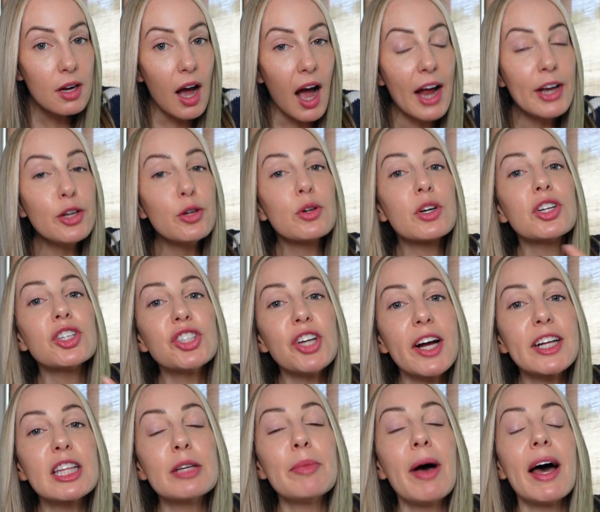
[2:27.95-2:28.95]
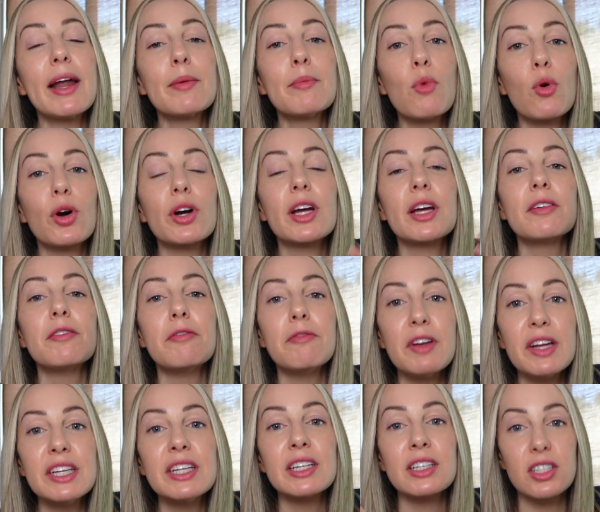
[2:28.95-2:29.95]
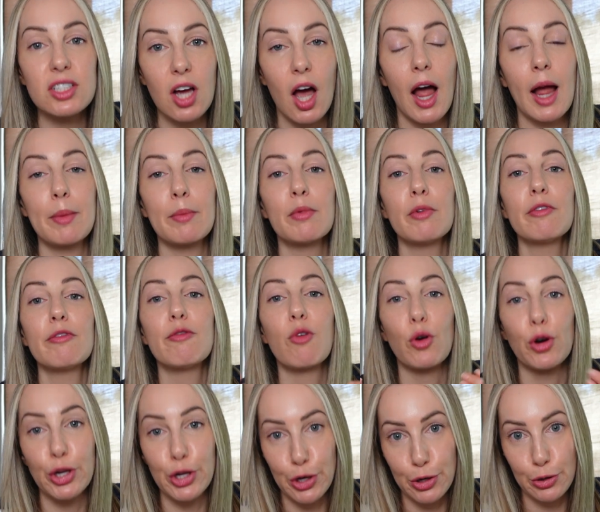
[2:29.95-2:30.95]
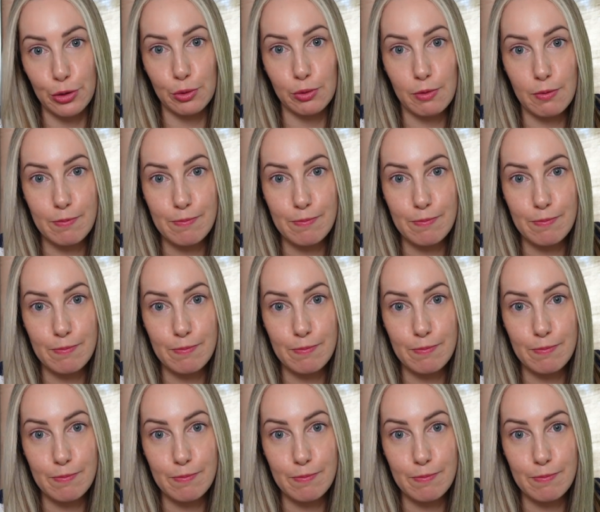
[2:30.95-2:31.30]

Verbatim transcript: and you can check them at a more convenient time for you.